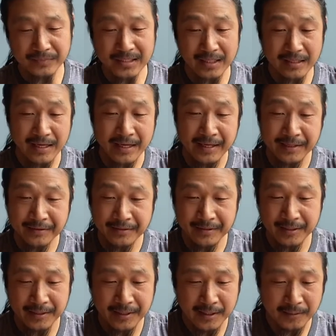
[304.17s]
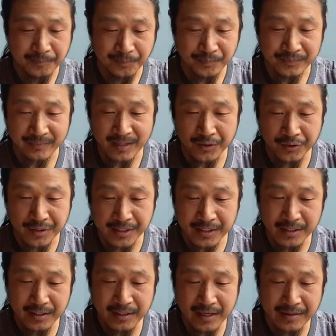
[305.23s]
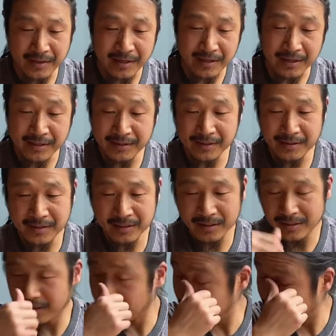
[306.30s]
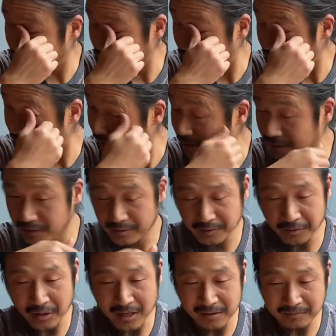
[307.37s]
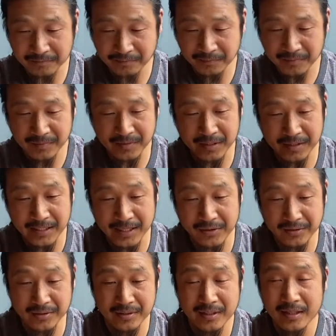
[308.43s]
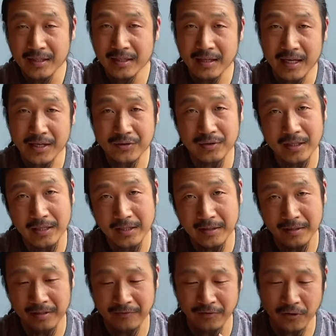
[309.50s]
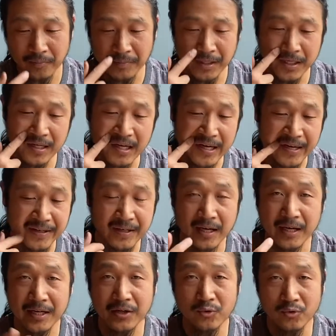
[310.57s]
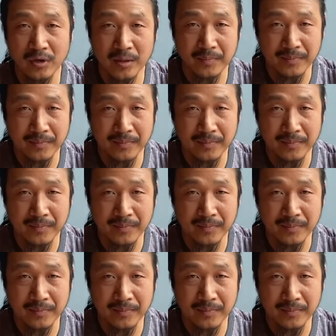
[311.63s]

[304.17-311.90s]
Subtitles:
and you see at the end, you have the tails. Actually, for me, and I grew up